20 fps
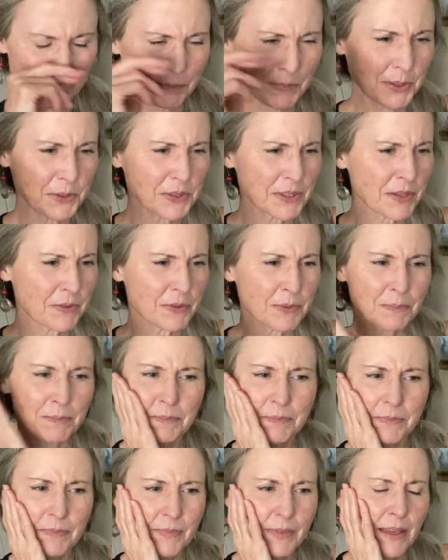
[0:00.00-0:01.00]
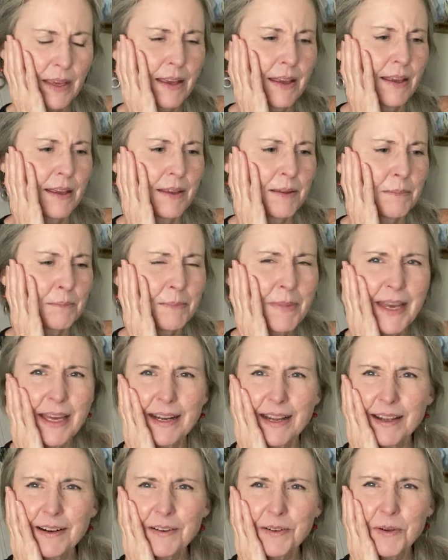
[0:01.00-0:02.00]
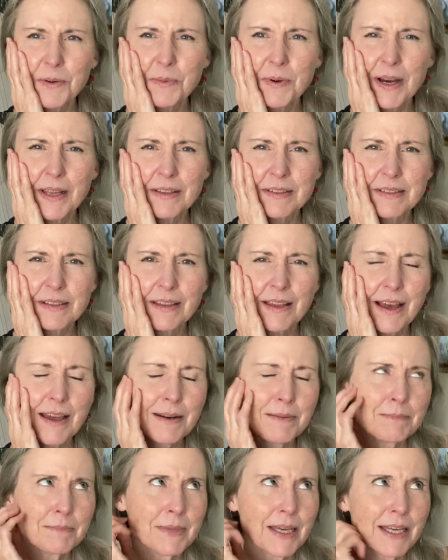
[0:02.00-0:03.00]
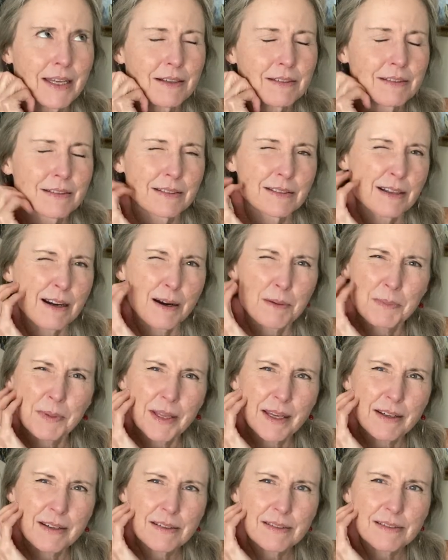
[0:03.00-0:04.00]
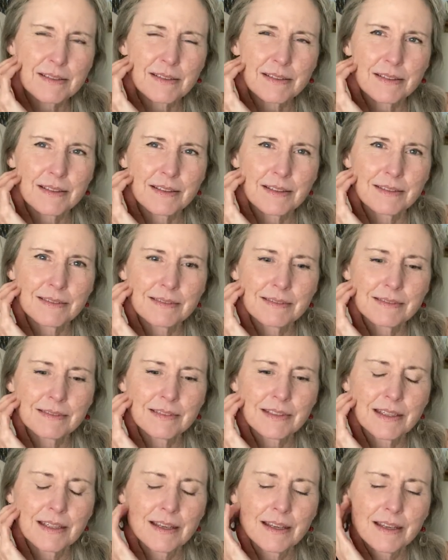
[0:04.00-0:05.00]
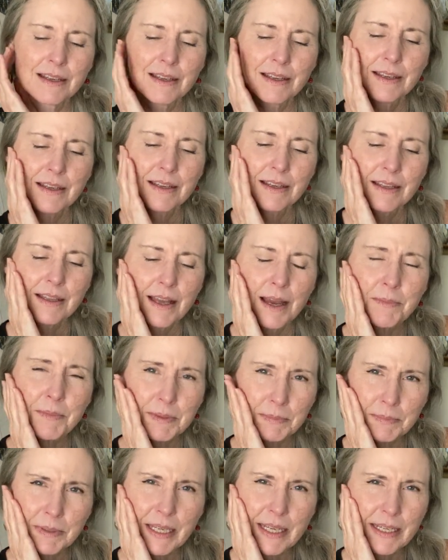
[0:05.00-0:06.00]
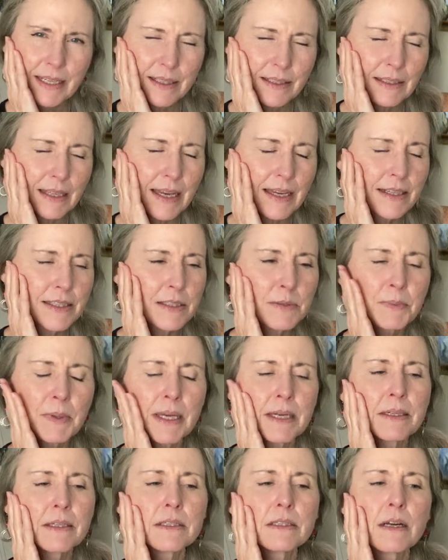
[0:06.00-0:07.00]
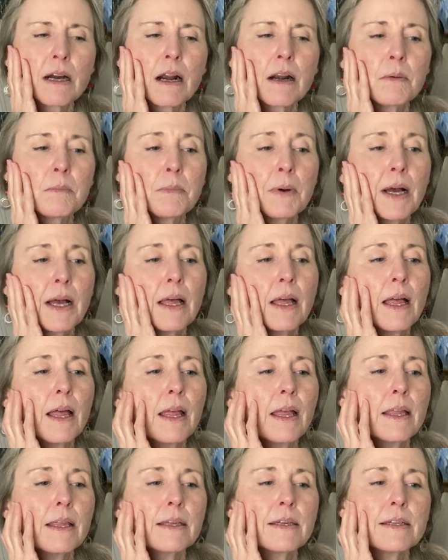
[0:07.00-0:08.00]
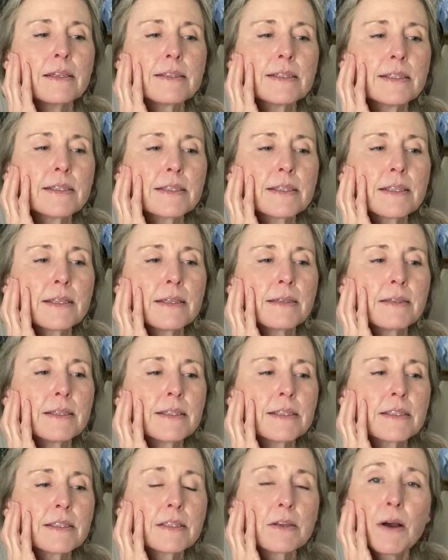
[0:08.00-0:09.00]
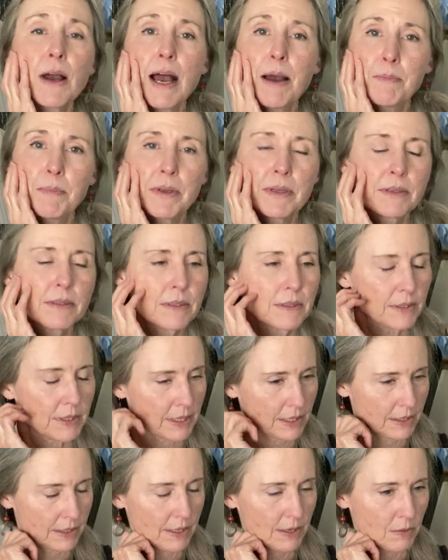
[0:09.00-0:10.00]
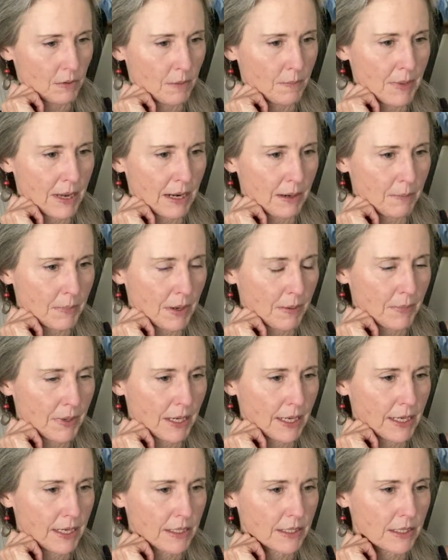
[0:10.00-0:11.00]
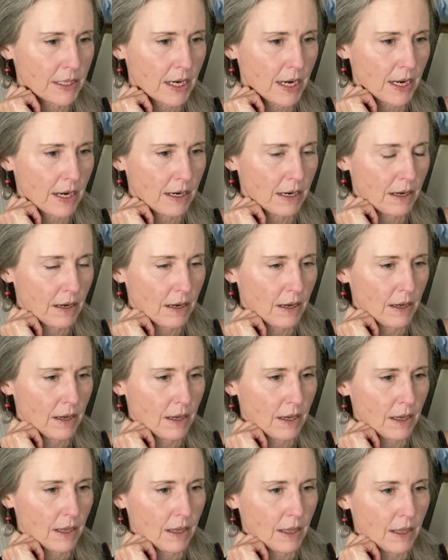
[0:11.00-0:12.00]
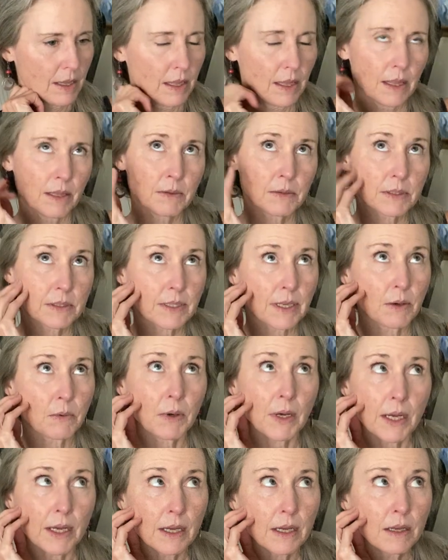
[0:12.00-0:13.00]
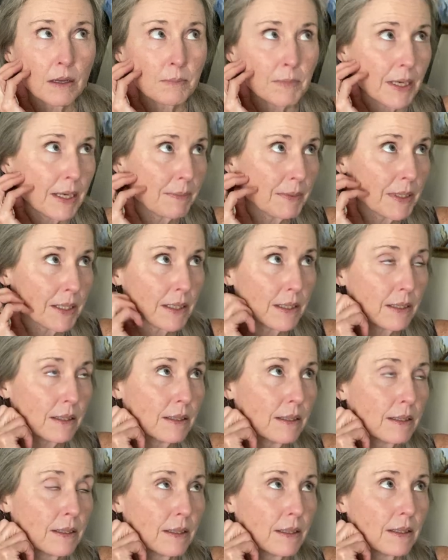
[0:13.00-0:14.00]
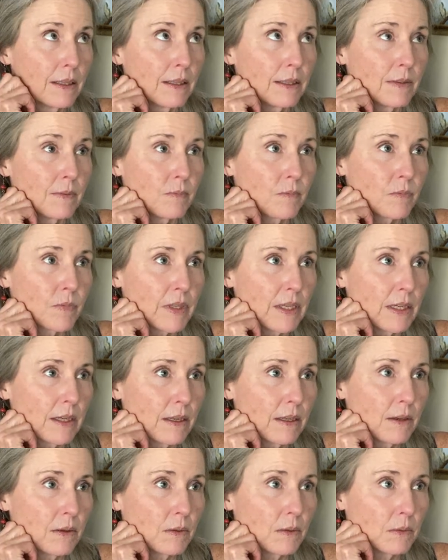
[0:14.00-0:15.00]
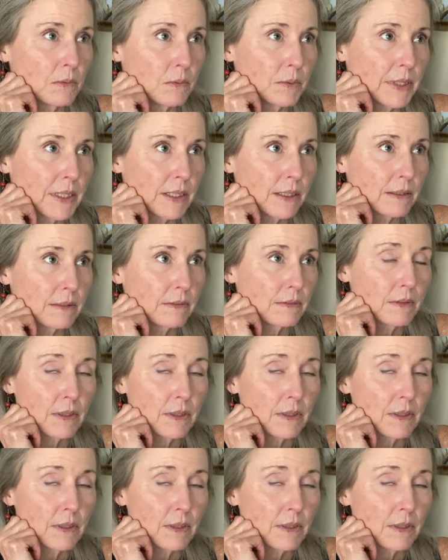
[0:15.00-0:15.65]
most of them, man, I don't know why, there's a lot of male guitar players, and I mean, plenty of ladies playing guitar, but it just so happened that they were men about my age. And I was like, well, maybe, you know, we could,